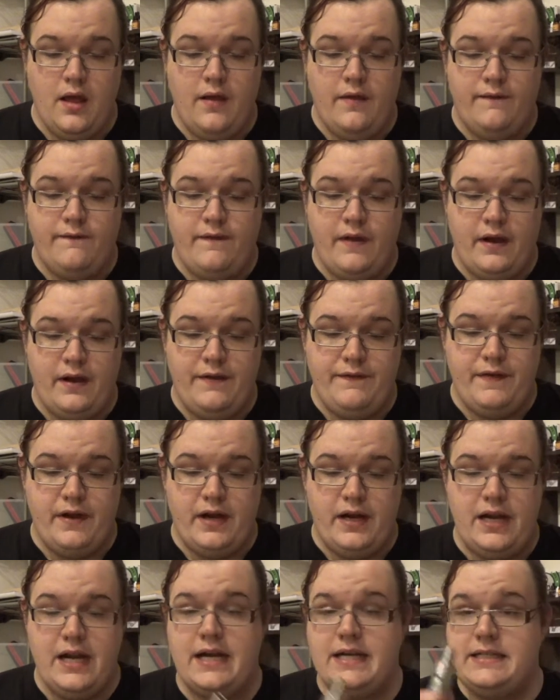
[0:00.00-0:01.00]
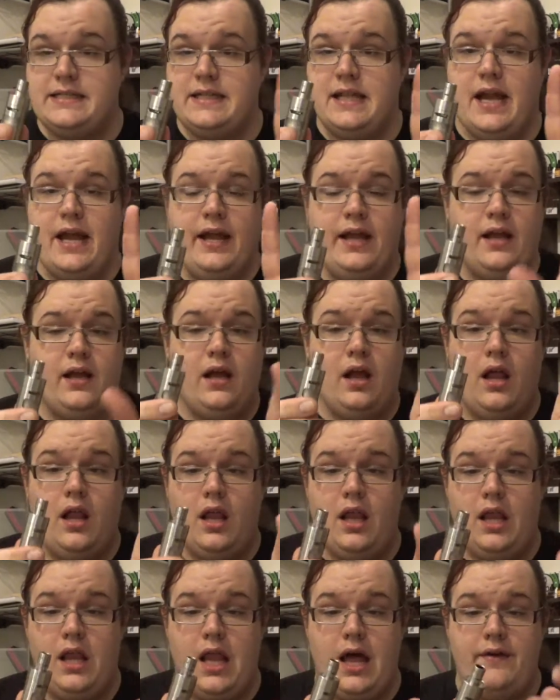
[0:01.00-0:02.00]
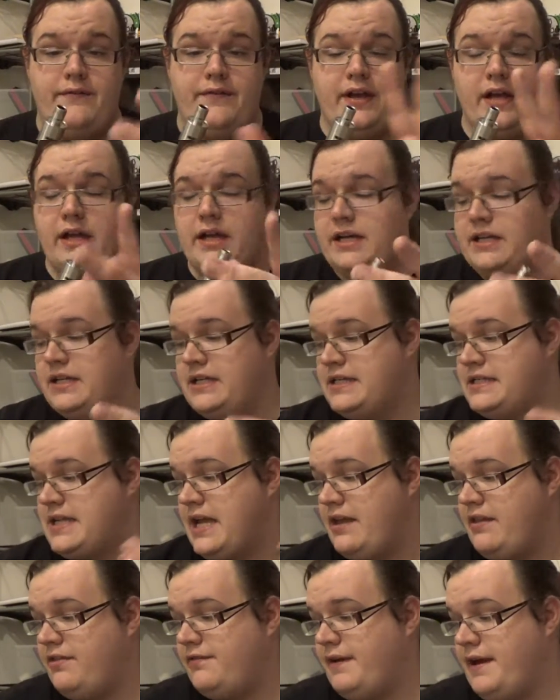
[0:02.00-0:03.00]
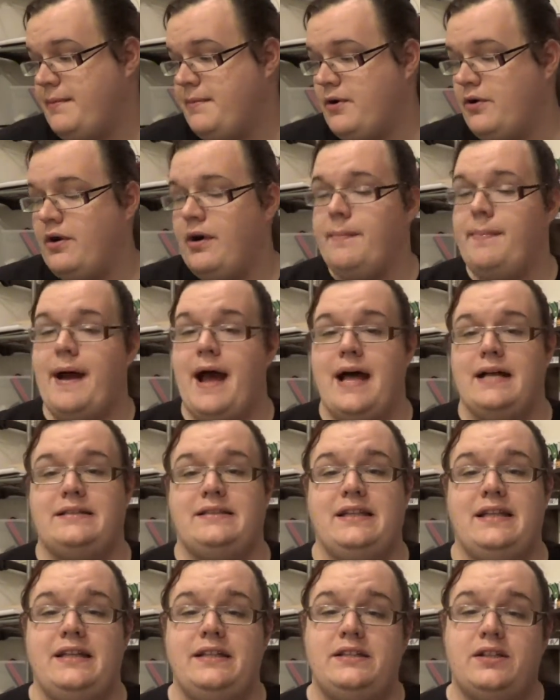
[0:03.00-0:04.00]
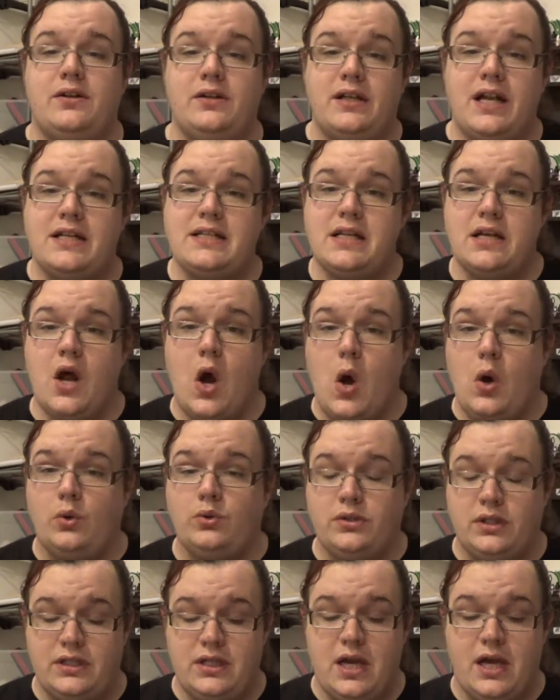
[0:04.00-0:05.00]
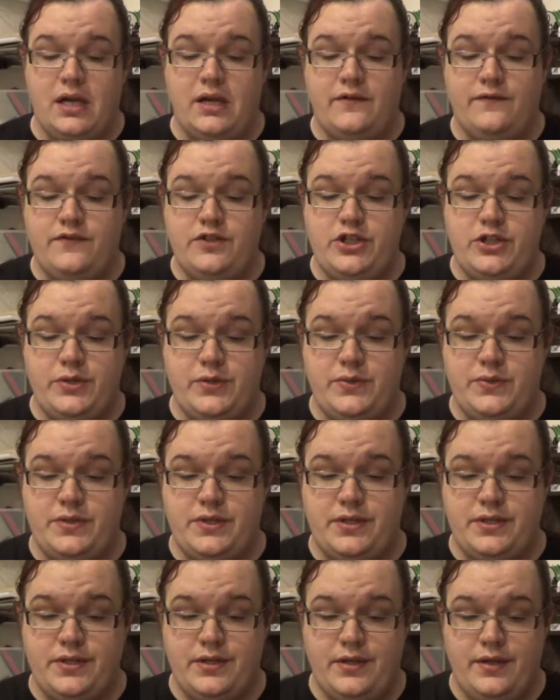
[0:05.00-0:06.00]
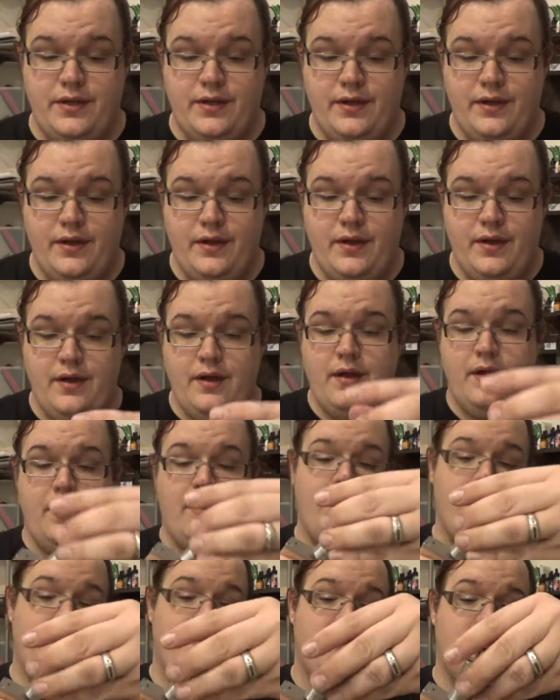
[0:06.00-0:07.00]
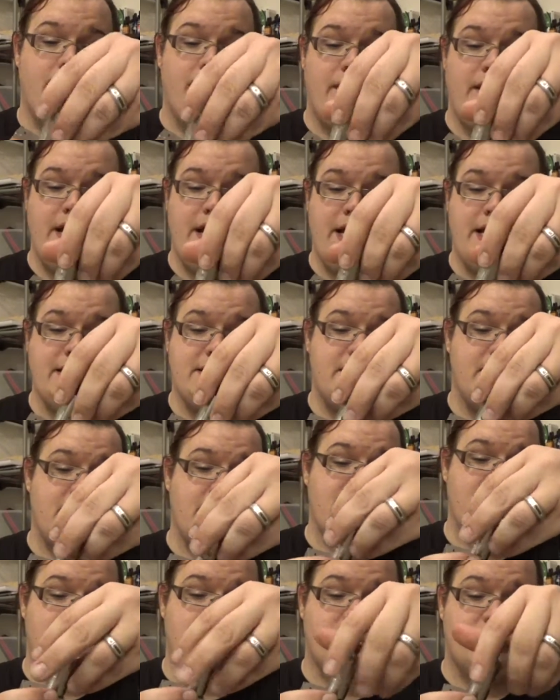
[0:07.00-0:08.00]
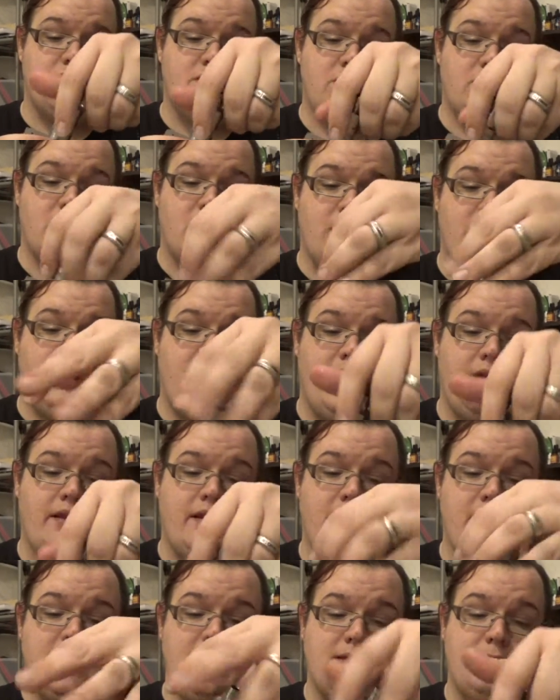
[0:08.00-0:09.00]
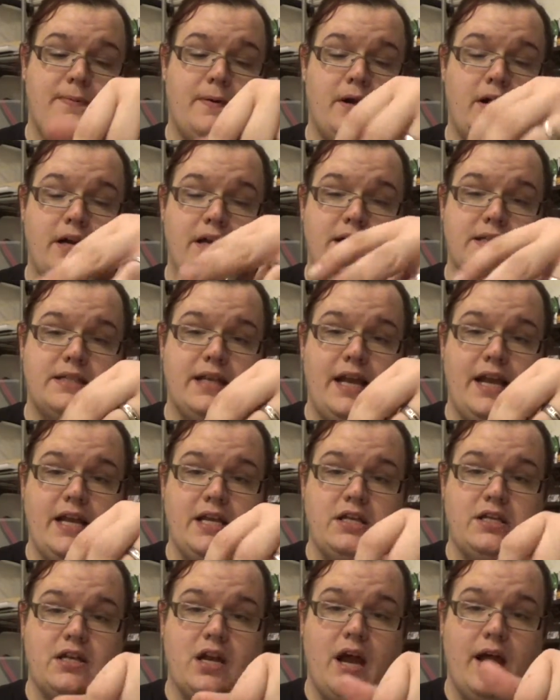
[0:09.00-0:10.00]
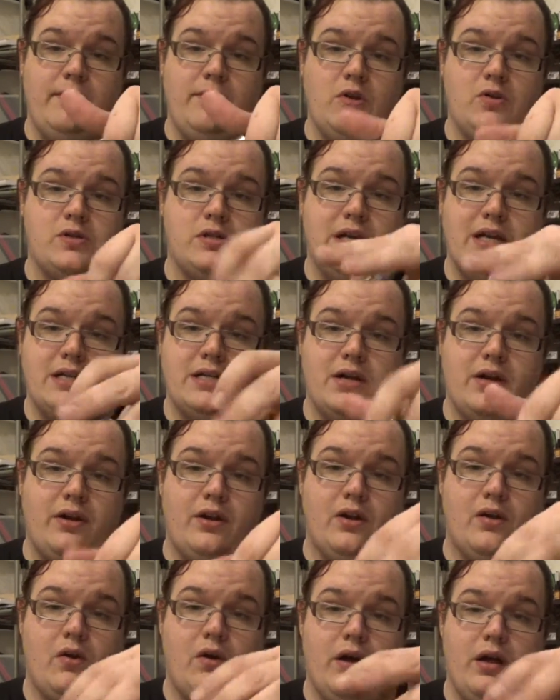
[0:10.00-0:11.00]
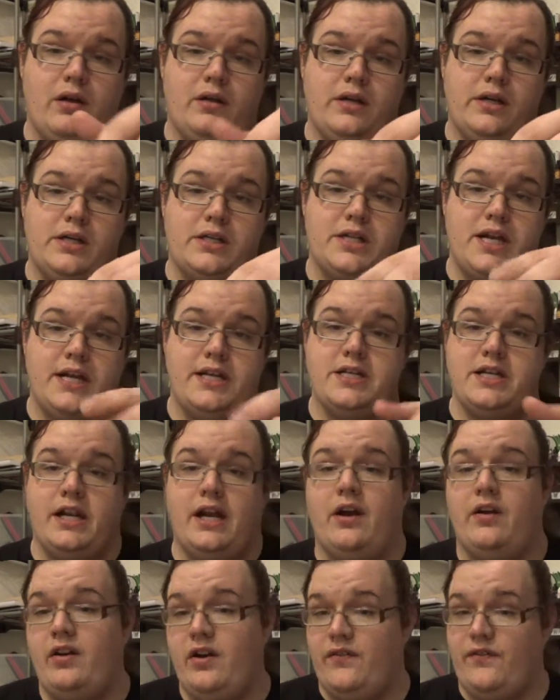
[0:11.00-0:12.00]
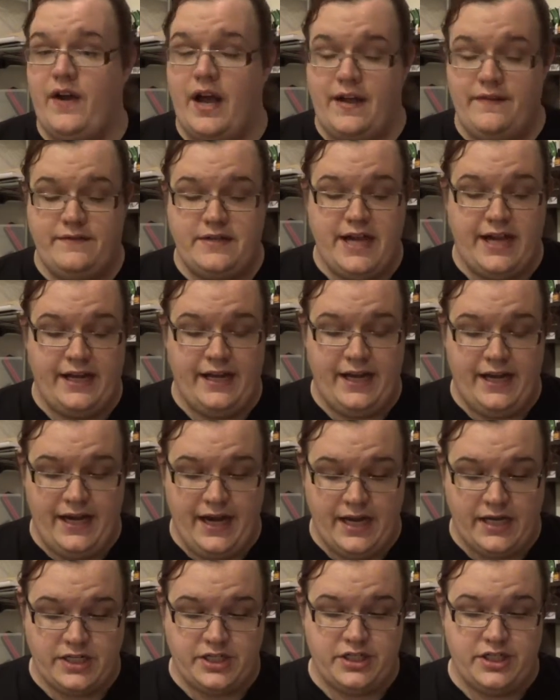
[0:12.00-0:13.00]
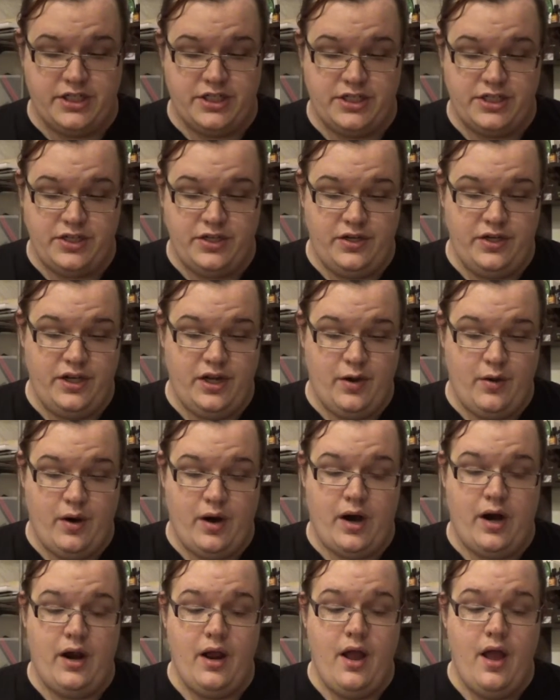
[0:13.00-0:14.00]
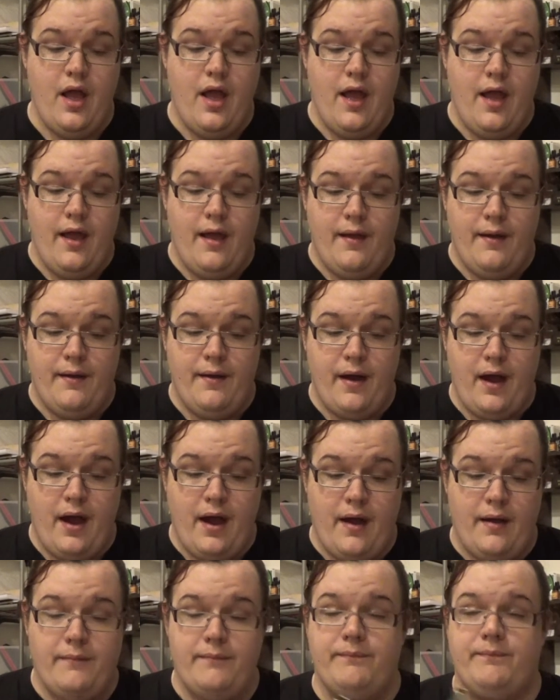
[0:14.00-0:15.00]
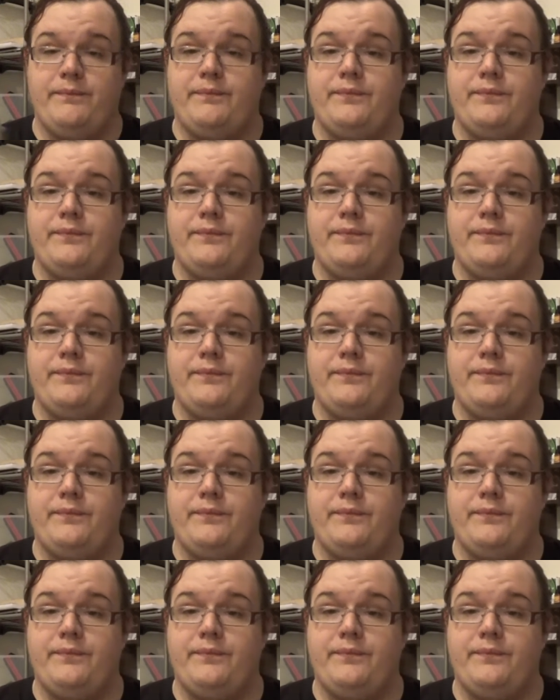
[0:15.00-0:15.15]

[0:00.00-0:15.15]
Very, very nice tank. Love it. It is a 3 mil capacity, so it doesn't hold a ton of juice. Easily screws on, and the nice part is each time you change out your coil, you're changing out your 510 connection to your vaporizer.